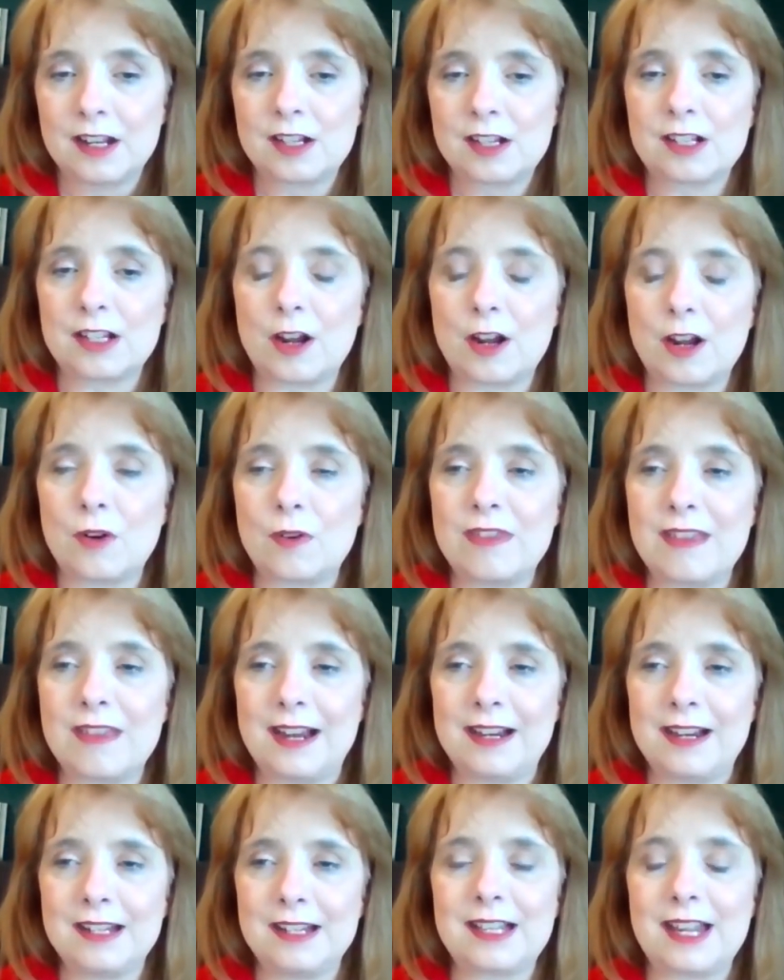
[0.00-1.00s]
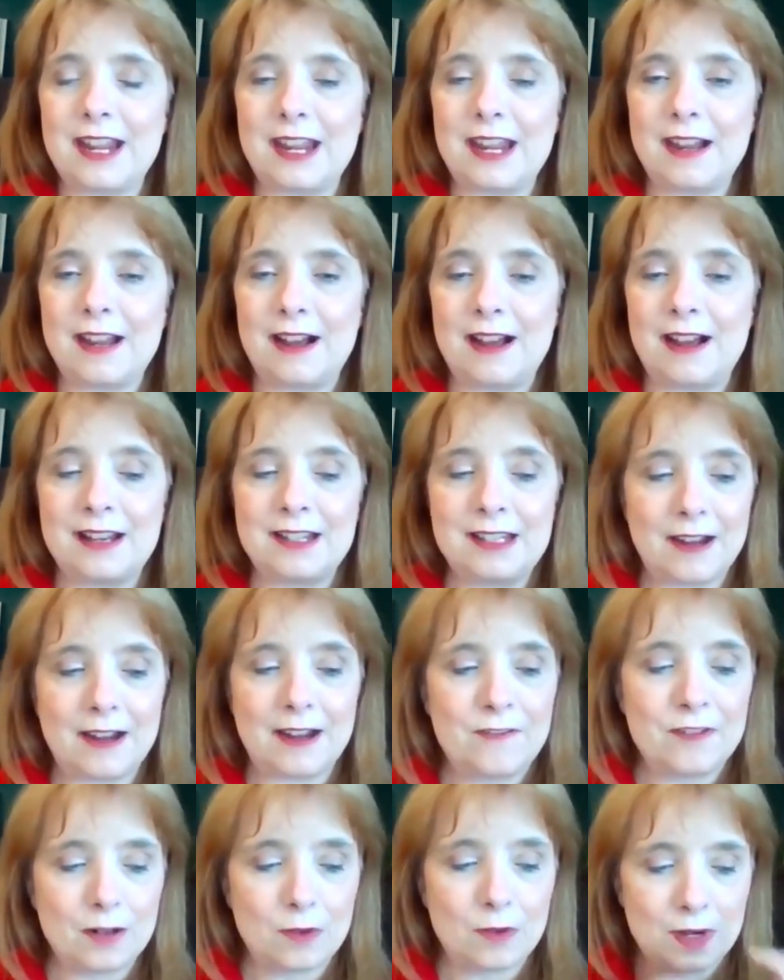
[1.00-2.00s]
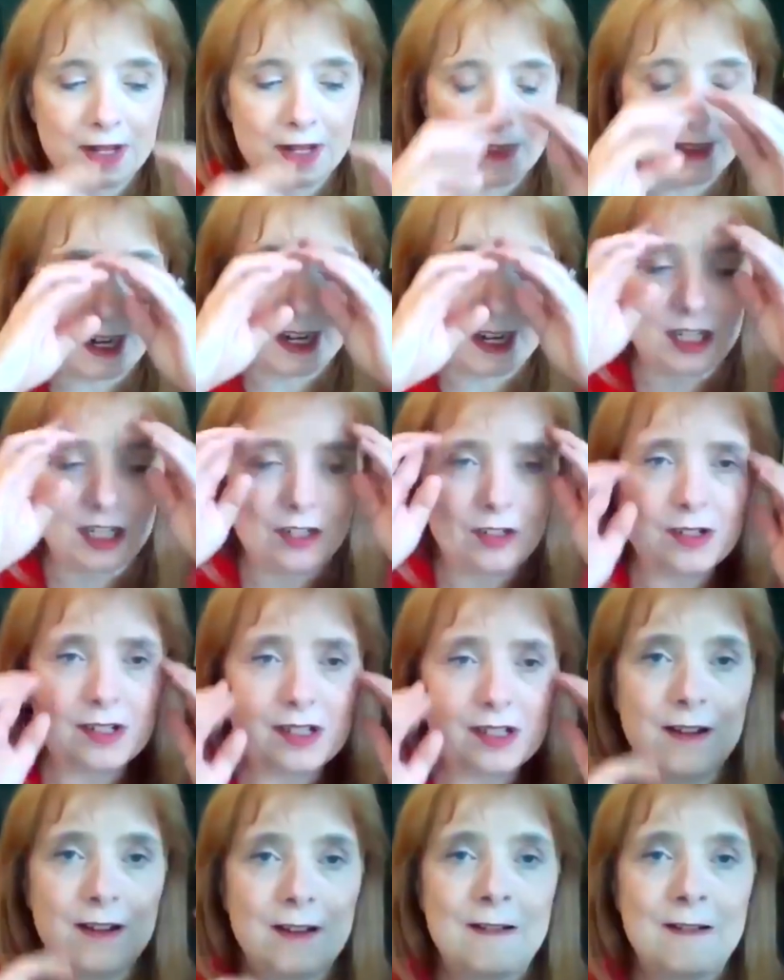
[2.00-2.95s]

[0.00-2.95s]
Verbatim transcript: So that is a, a definite one that I use.